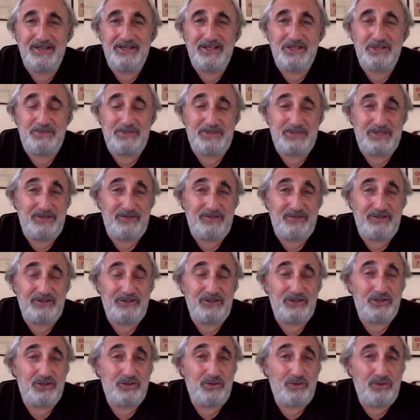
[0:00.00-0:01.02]
specific
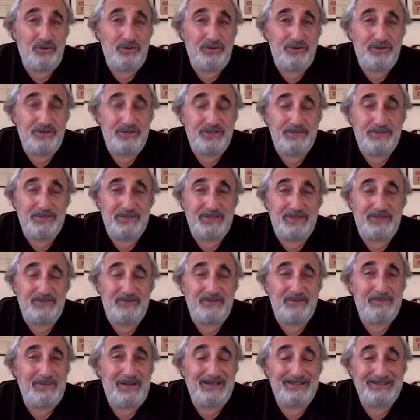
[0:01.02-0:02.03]
disorders,
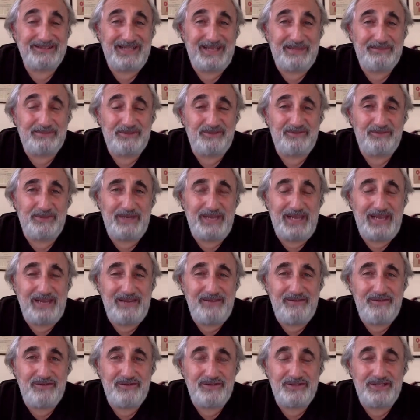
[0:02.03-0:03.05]
specific maladaptive
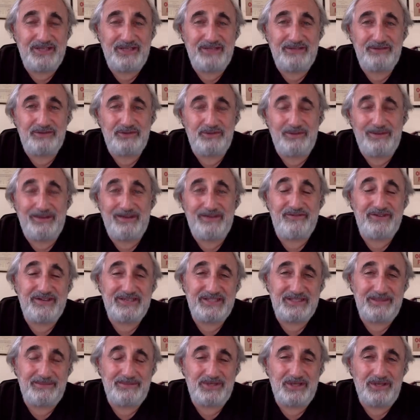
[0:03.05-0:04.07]
behaviors that to
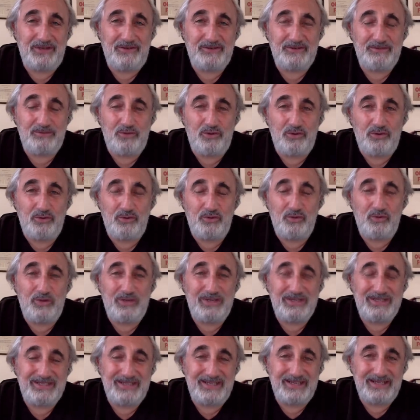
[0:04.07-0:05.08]
manifest themselves more with
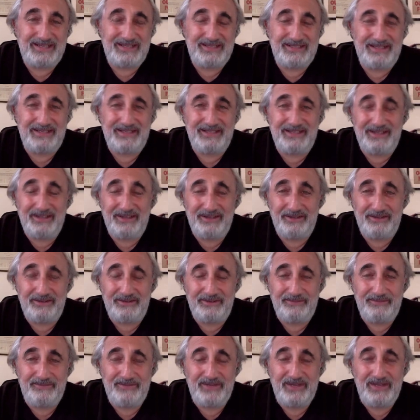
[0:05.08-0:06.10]
one sex than the other?
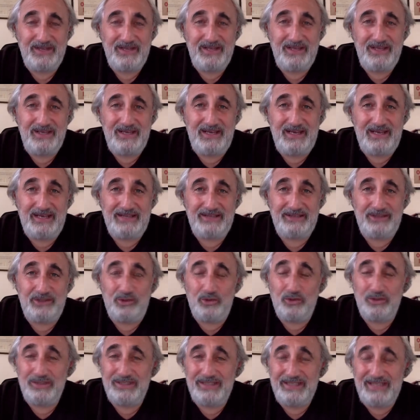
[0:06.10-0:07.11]
And the
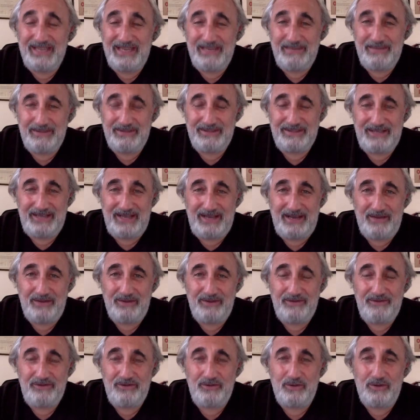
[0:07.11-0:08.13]
only game in town,
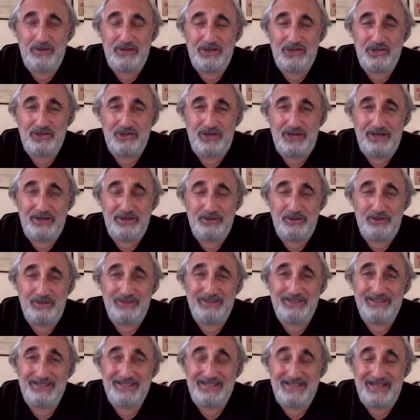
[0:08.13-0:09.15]
if you want to try to
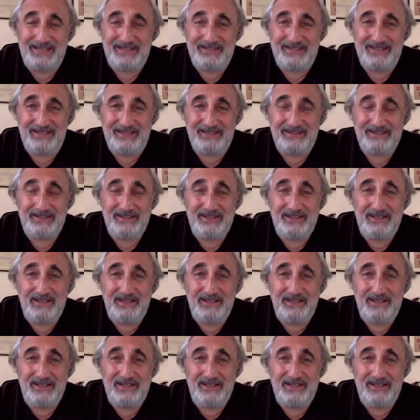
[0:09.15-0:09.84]
understand that,